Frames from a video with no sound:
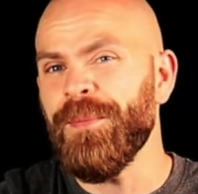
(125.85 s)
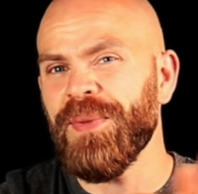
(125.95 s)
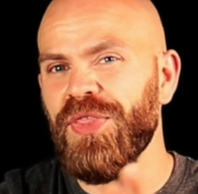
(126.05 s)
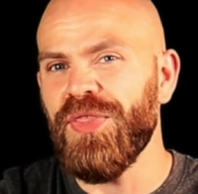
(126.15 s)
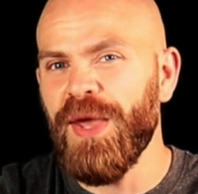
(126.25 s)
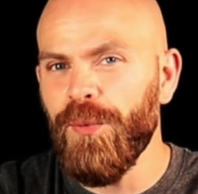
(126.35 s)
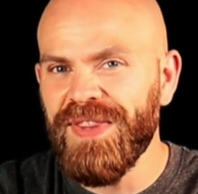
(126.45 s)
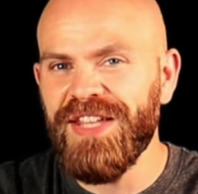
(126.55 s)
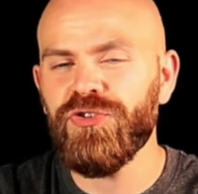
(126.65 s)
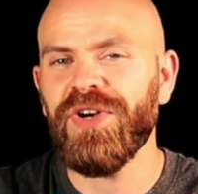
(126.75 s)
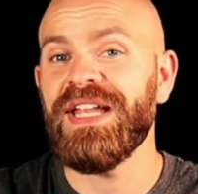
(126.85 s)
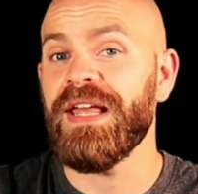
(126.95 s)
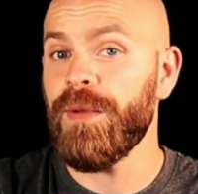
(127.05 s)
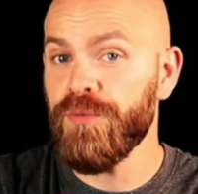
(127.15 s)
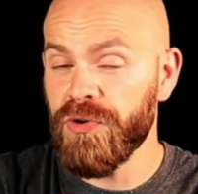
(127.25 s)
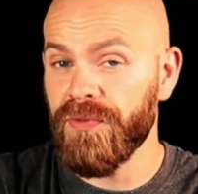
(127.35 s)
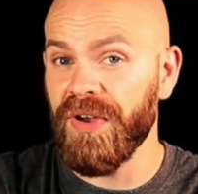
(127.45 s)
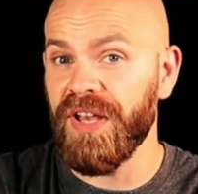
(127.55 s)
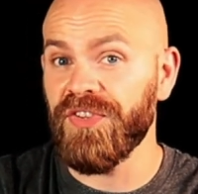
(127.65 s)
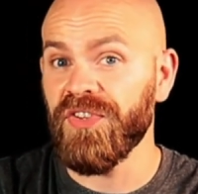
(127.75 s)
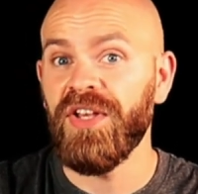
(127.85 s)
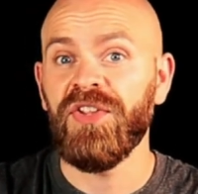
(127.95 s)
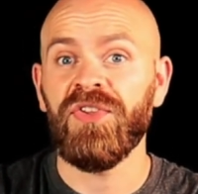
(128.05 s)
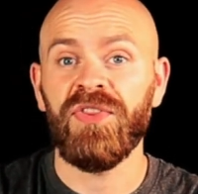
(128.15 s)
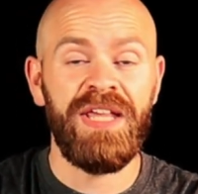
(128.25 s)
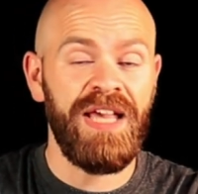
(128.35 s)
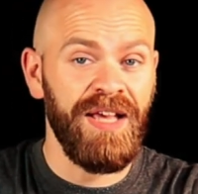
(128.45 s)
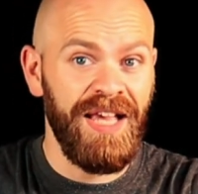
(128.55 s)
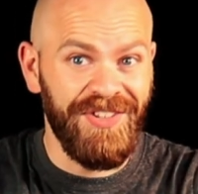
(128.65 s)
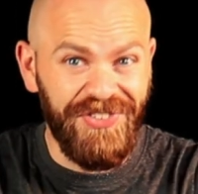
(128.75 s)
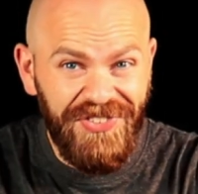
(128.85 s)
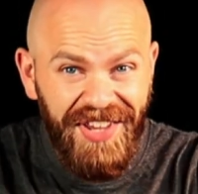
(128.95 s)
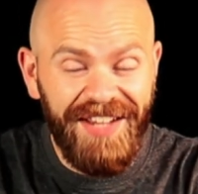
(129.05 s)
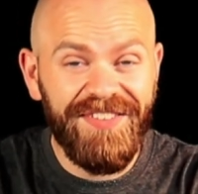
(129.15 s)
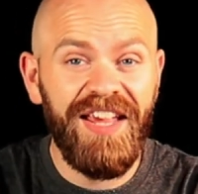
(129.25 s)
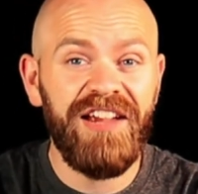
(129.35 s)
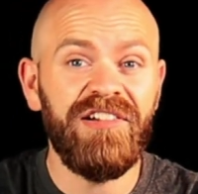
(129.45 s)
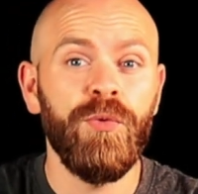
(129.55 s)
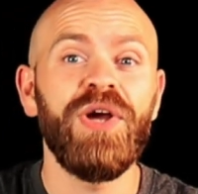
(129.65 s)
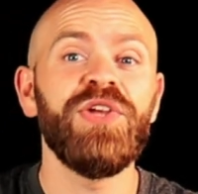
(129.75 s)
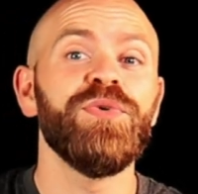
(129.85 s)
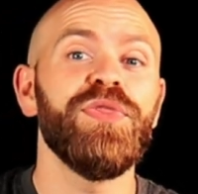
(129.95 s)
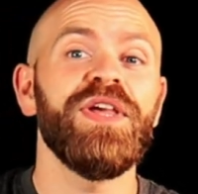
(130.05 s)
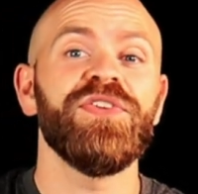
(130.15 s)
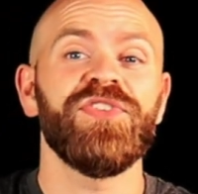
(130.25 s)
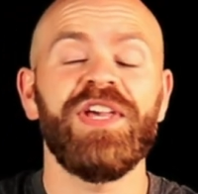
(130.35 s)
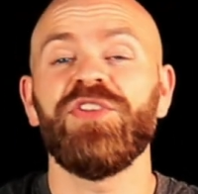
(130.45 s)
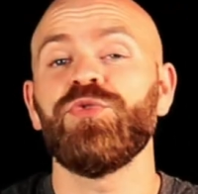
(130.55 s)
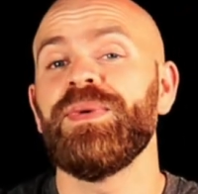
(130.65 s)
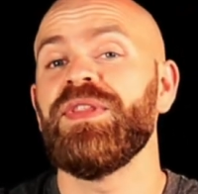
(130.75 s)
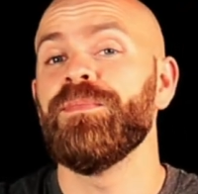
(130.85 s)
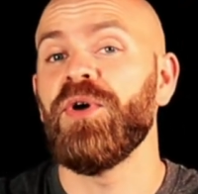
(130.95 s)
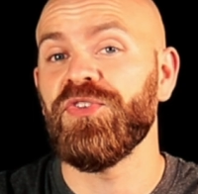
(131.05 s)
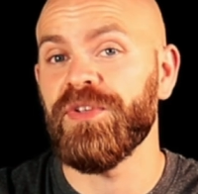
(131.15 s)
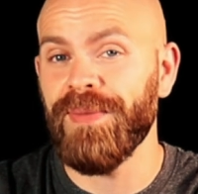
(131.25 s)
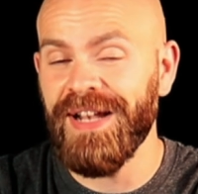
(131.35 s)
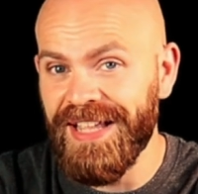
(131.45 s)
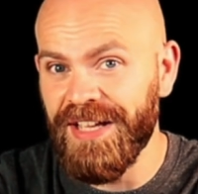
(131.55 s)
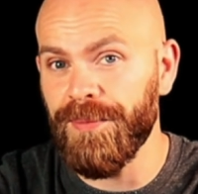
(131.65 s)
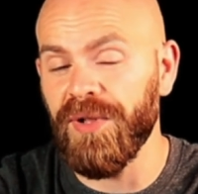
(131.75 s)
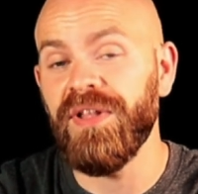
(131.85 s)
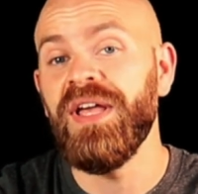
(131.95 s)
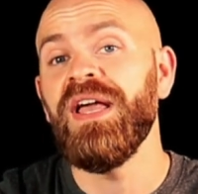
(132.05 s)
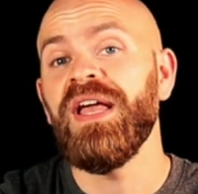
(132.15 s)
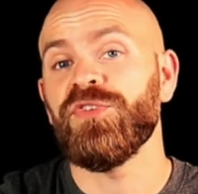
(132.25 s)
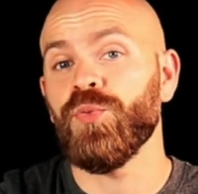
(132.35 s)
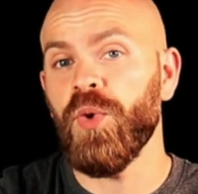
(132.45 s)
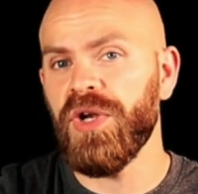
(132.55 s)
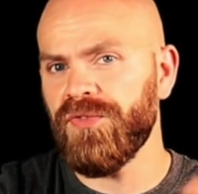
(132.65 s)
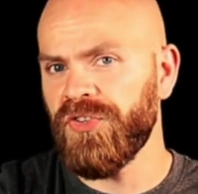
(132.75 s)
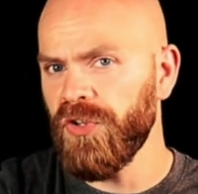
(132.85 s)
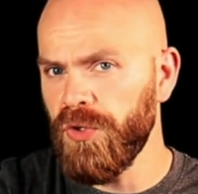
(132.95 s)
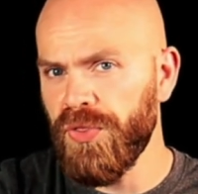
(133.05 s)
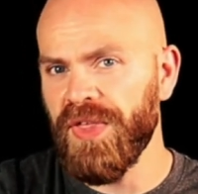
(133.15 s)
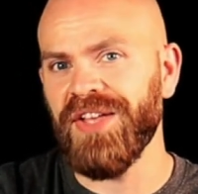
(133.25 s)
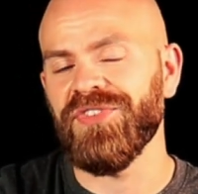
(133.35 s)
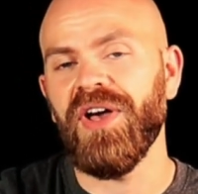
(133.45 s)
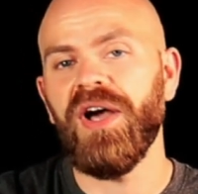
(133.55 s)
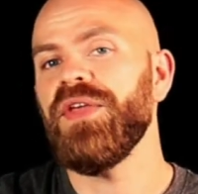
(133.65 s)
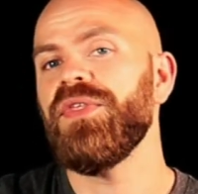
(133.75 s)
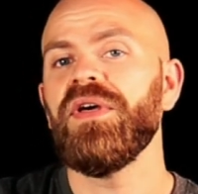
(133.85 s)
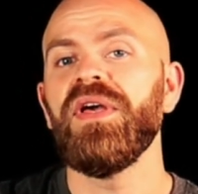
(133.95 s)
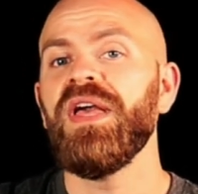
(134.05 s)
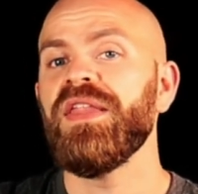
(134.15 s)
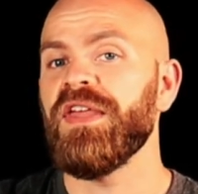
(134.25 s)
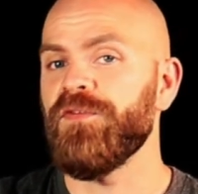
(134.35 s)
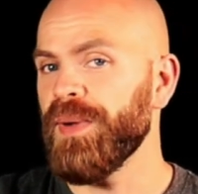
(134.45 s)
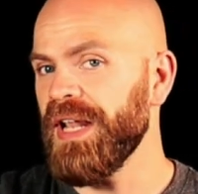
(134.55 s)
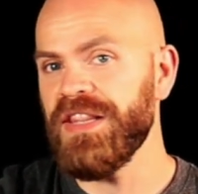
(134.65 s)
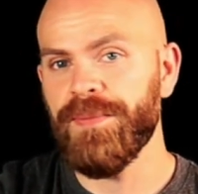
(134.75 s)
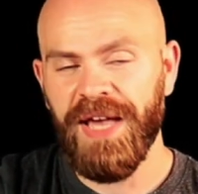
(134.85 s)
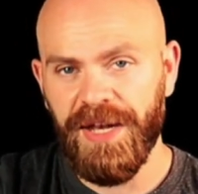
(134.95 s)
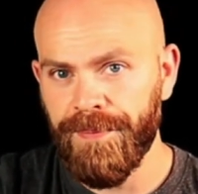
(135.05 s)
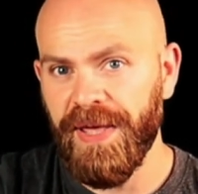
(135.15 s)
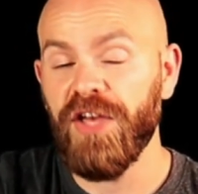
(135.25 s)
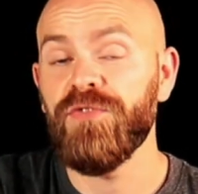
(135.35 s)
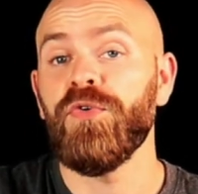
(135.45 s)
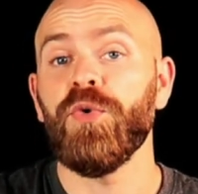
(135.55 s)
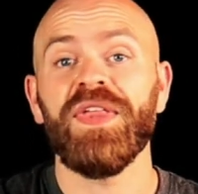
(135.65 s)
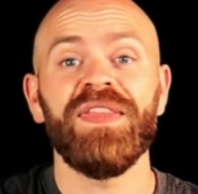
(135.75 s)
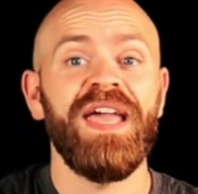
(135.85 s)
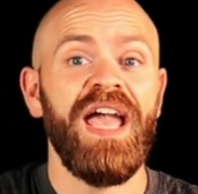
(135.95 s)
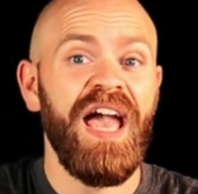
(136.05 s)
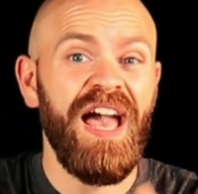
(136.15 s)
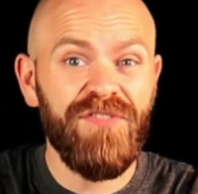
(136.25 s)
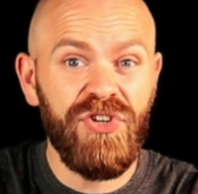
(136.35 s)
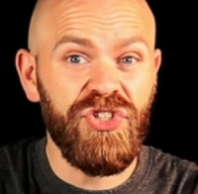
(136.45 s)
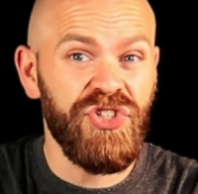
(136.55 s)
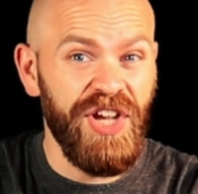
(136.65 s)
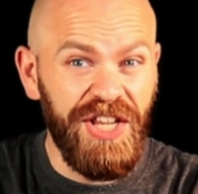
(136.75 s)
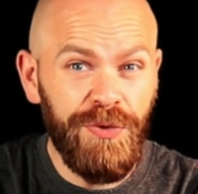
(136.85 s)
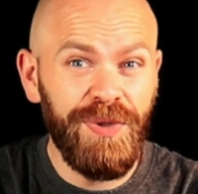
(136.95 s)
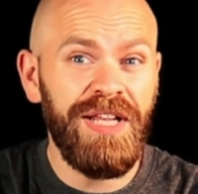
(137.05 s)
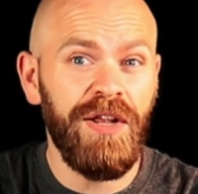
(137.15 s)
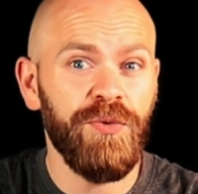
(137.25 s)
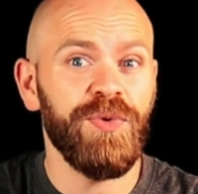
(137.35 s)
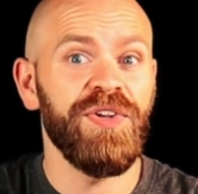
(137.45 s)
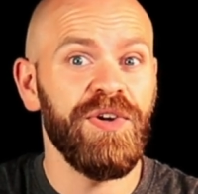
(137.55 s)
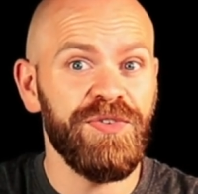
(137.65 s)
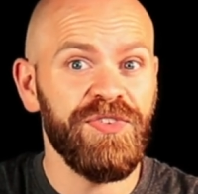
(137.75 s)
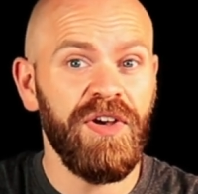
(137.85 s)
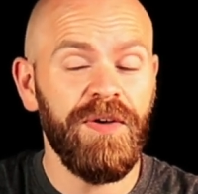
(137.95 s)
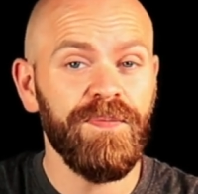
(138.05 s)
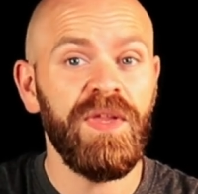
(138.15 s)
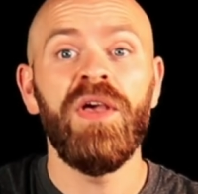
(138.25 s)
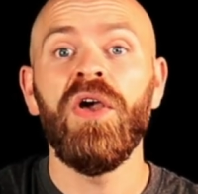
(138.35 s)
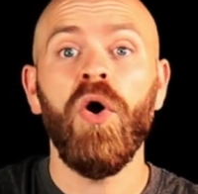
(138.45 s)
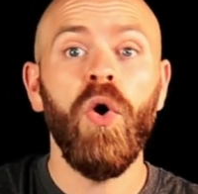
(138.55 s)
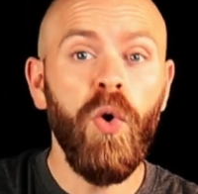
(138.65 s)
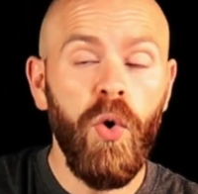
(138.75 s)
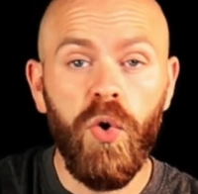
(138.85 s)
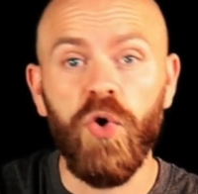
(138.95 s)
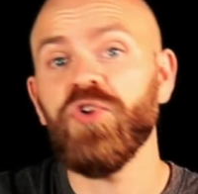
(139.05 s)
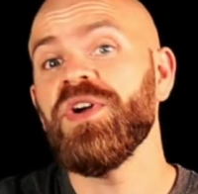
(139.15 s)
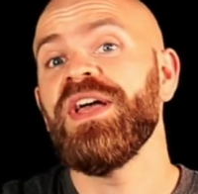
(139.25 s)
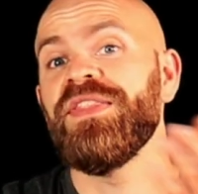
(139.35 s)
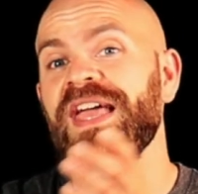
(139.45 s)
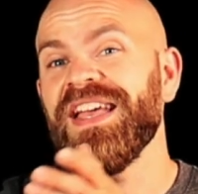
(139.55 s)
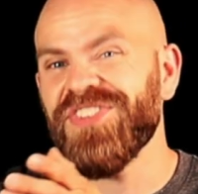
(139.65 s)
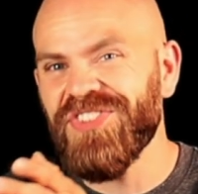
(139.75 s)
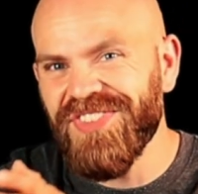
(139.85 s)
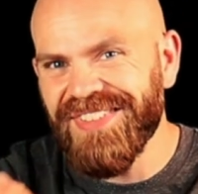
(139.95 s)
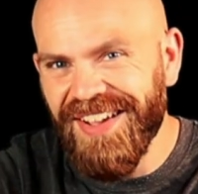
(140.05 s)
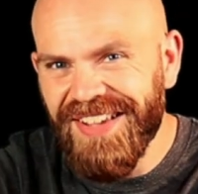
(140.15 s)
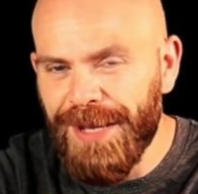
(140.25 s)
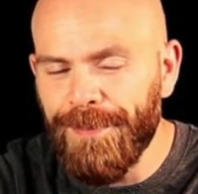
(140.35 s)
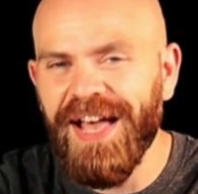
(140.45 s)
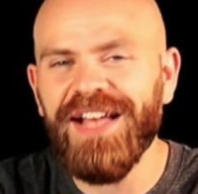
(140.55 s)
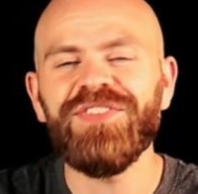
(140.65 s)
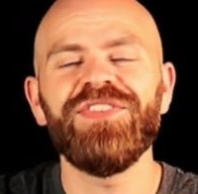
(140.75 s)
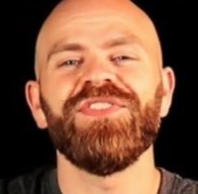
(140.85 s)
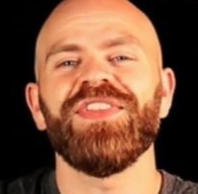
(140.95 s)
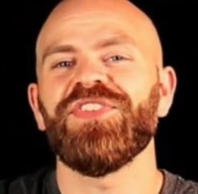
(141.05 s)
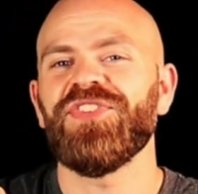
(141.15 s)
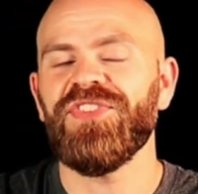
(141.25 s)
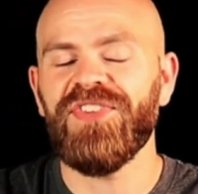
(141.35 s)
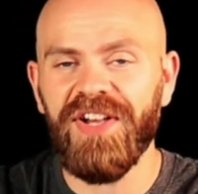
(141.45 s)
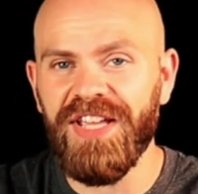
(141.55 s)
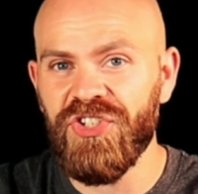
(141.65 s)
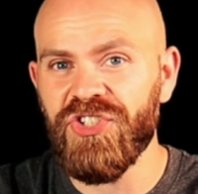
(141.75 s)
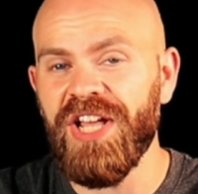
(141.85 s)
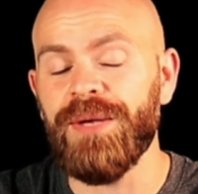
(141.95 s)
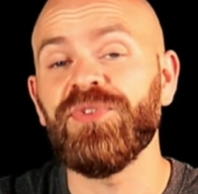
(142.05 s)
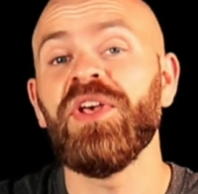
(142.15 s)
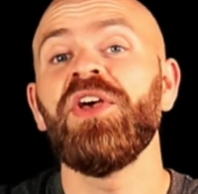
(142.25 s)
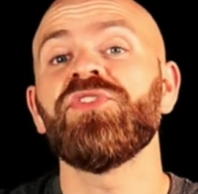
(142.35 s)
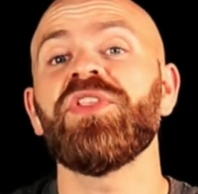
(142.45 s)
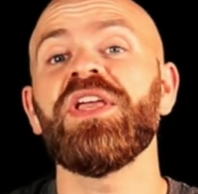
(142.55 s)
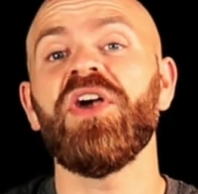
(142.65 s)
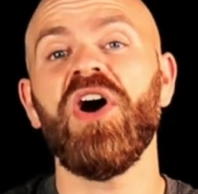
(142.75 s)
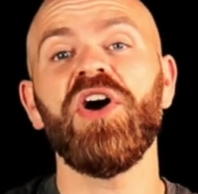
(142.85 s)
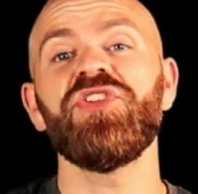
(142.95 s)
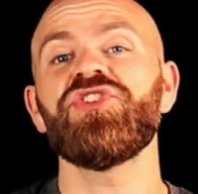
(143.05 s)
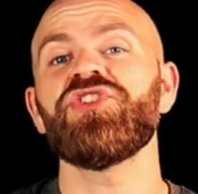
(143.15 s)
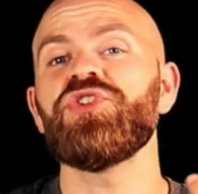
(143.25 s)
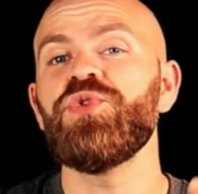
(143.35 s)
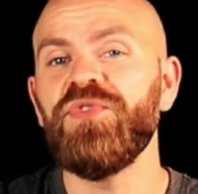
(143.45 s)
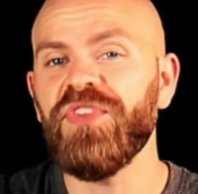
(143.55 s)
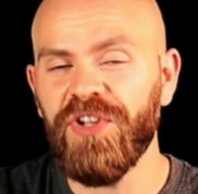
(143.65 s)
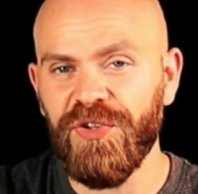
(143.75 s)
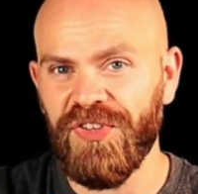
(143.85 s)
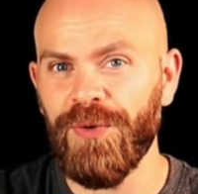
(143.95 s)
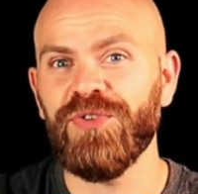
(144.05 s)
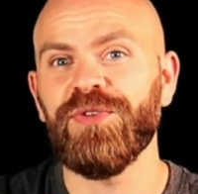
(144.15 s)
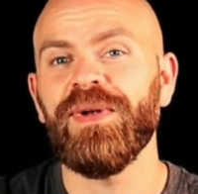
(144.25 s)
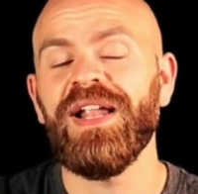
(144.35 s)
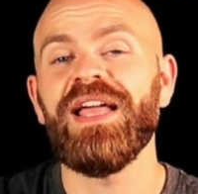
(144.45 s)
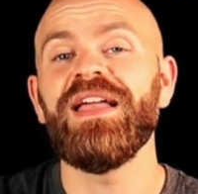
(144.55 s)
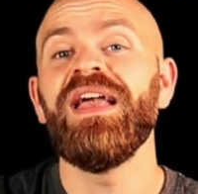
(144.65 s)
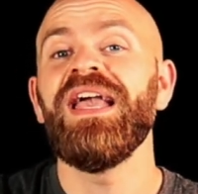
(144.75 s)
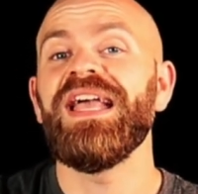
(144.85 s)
But then when they try and improvise the exact area where you would think scales would be the most applicable, it's one of two things. Either they've played the pattern back and forth and they haven't genuinely learned what the notes are, or they are stuck in patterns, they're stuck in shapes, so they can't choose the notes they want to play.